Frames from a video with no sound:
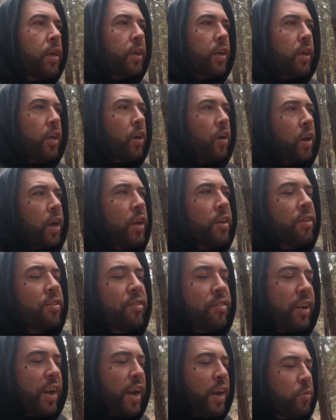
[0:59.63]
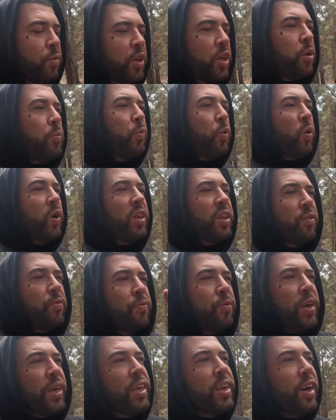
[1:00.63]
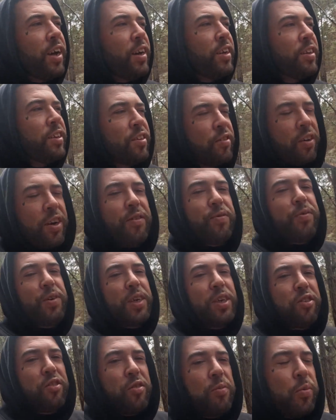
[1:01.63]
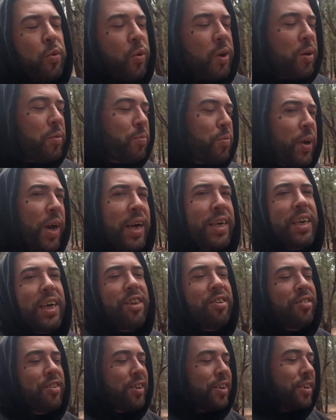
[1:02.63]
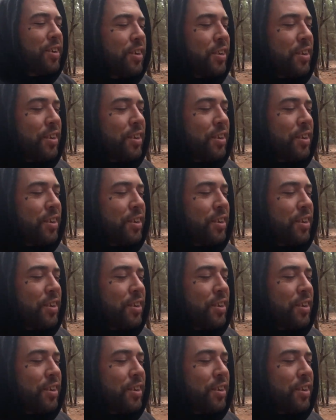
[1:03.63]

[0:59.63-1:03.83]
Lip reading: You got to understand, when you point the finger, 3 fingers are pointing back at you.